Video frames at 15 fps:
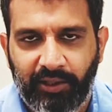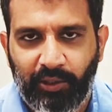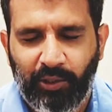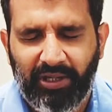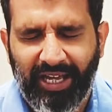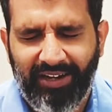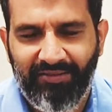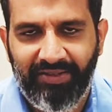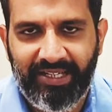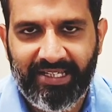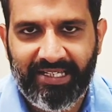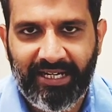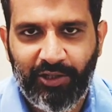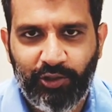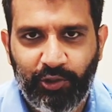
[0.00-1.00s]
to
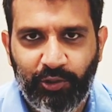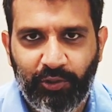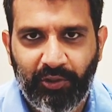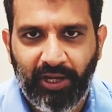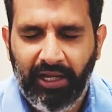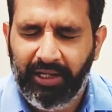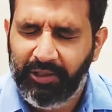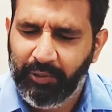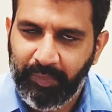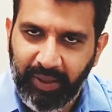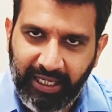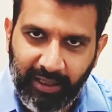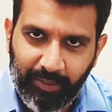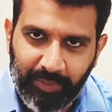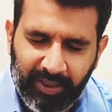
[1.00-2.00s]
convince Arjun to
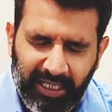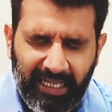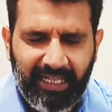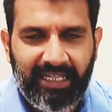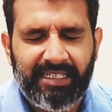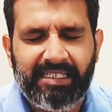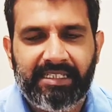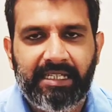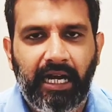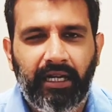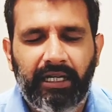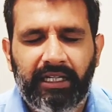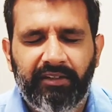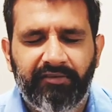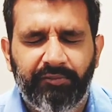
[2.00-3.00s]
pick up his
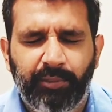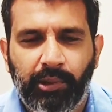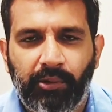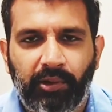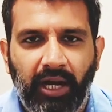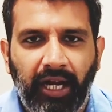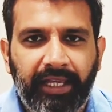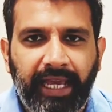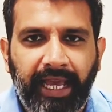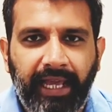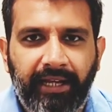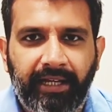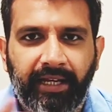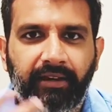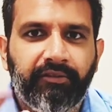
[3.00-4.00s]
Gandiv bow
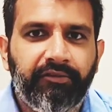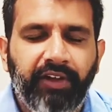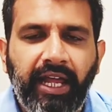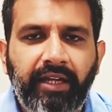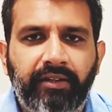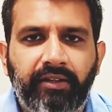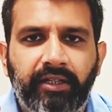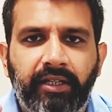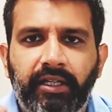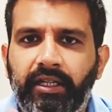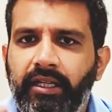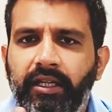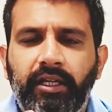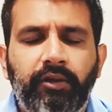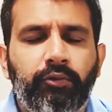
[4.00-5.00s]
again and fight,
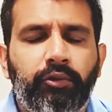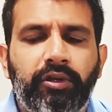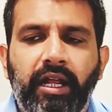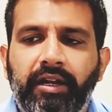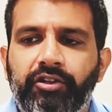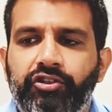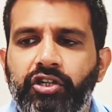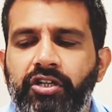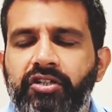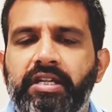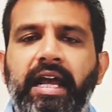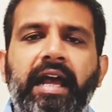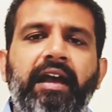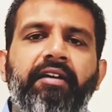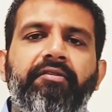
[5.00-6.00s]
he would just
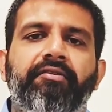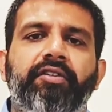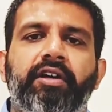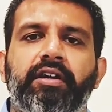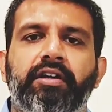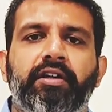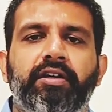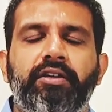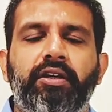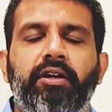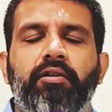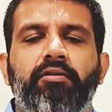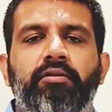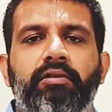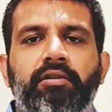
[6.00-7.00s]
have, you
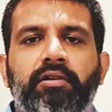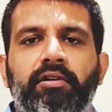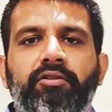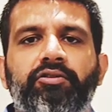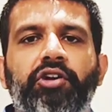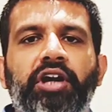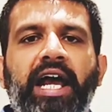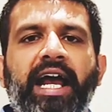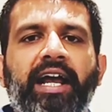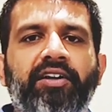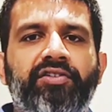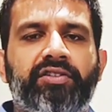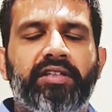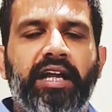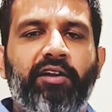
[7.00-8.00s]
know,
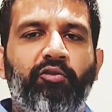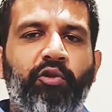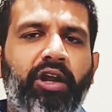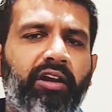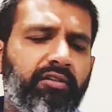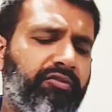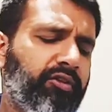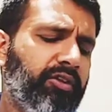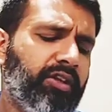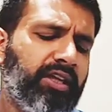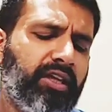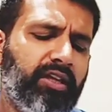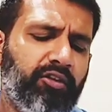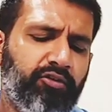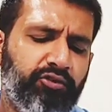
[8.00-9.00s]
relaxed and waited for
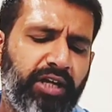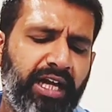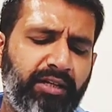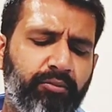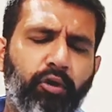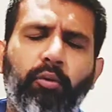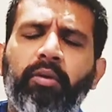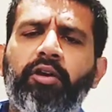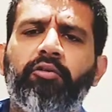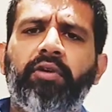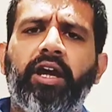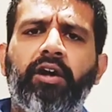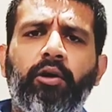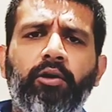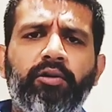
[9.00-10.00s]
the right moment
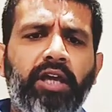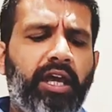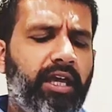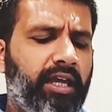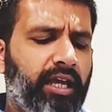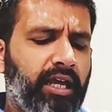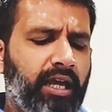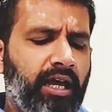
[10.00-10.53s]
where, okay,